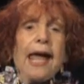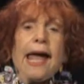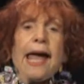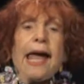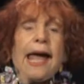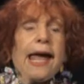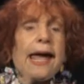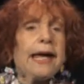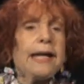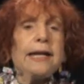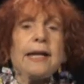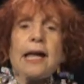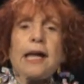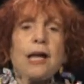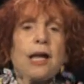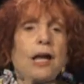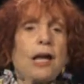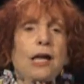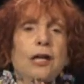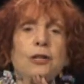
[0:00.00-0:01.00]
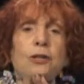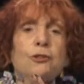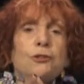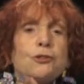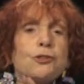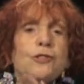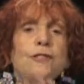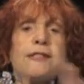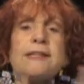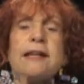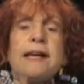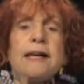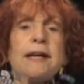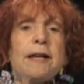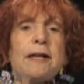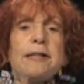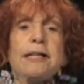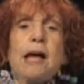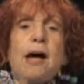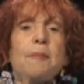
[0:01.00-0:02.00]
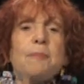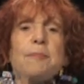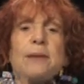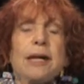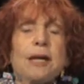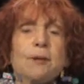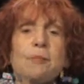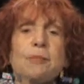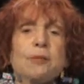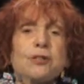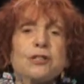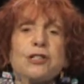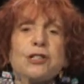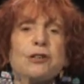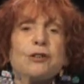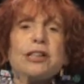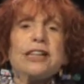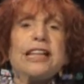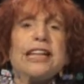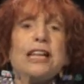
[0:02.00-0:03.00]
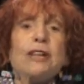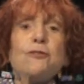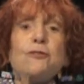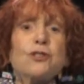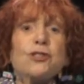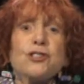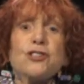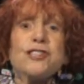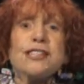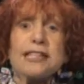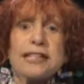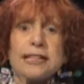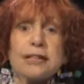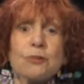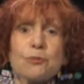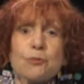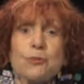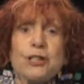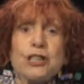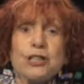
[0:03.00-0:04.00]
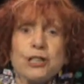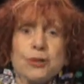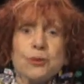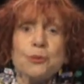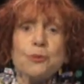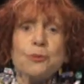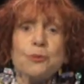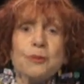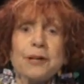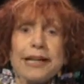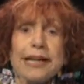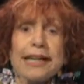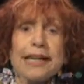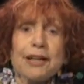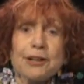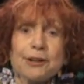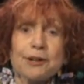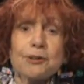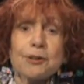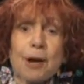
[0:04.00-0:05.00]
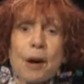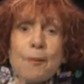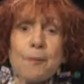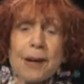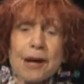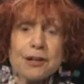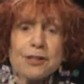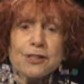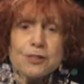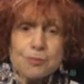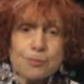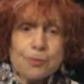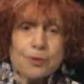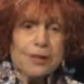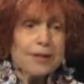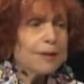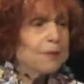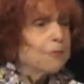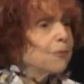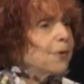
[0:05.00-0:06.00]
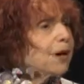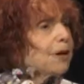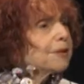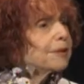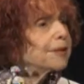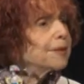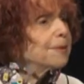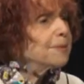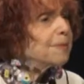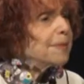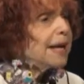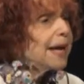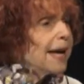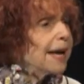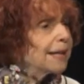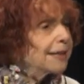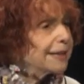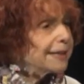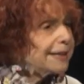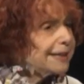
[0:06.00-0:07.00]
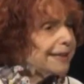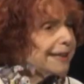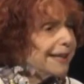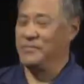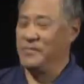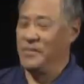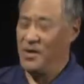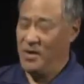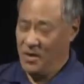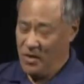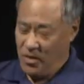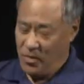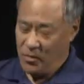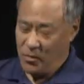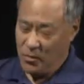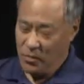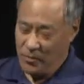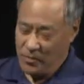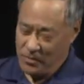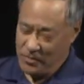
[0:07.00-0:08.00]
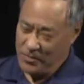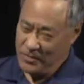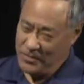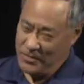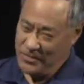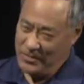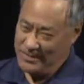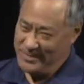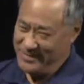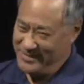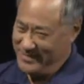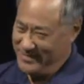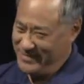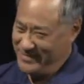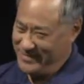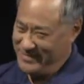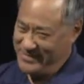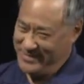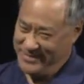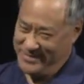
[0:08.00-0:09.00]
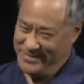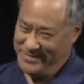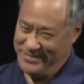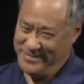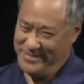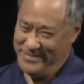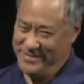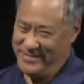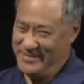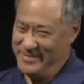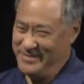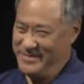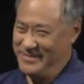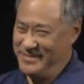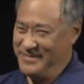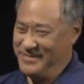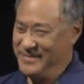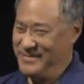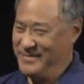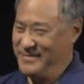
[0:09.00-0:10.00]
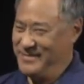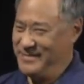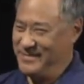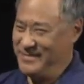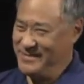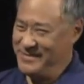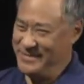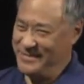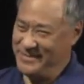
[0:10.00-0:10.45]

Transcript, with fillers: And you're just going to not be able to leave your seat when you hear about his book. Welcome, Alan. I'm so glad you're here. I had to get all of that out.